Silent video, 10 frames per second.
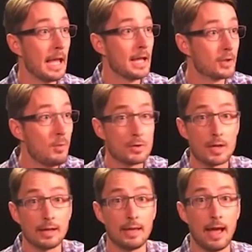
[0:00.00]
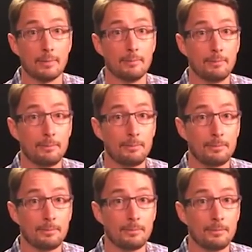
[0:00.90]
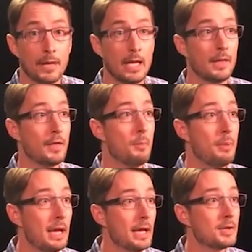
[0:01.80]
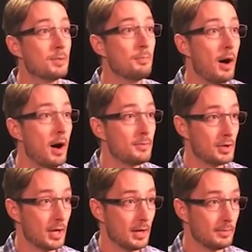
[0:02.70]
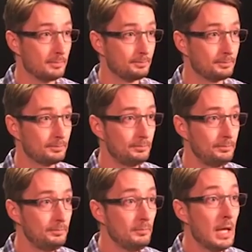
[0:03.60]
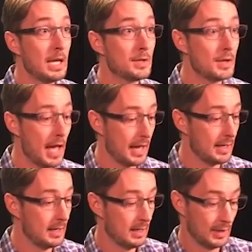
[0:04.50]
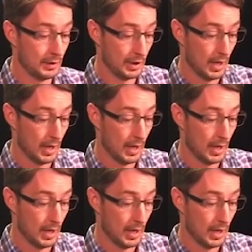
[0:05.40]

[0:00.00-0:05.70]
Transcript: It's almost like that. The biggest bombshell is yet to